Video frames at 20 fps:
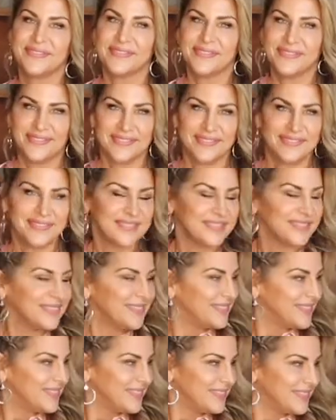
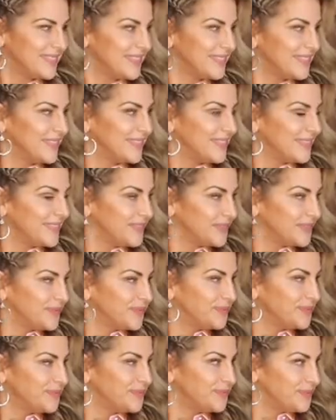
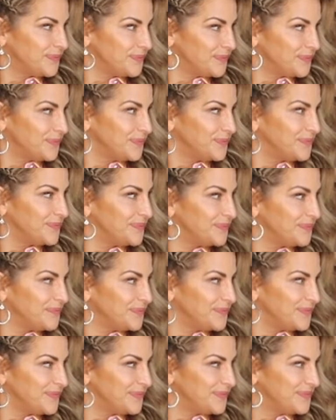
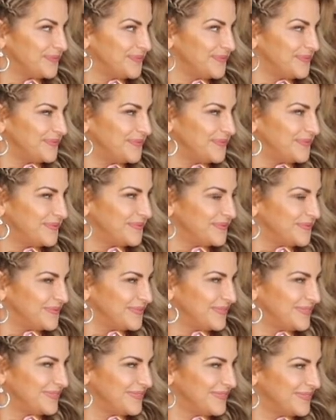
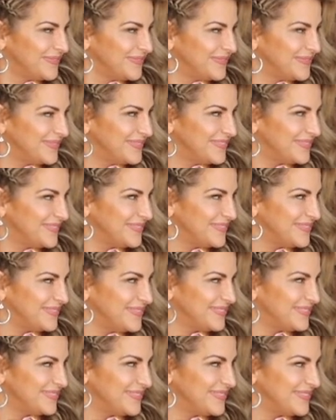
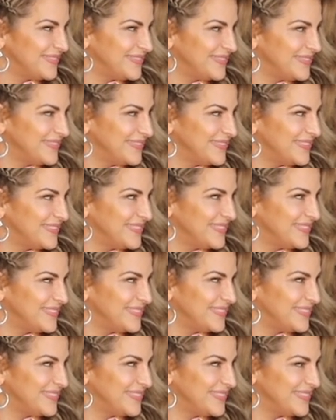
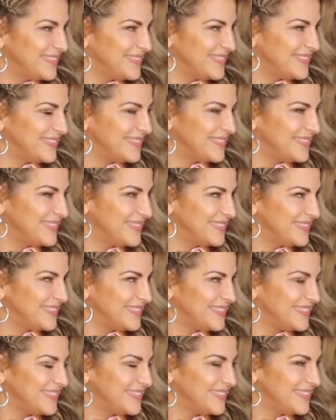
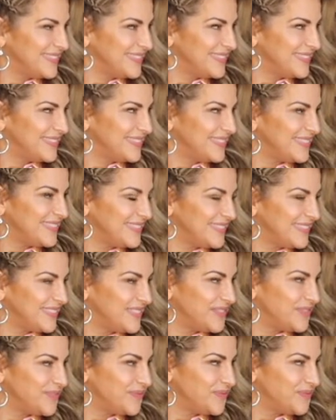(silent)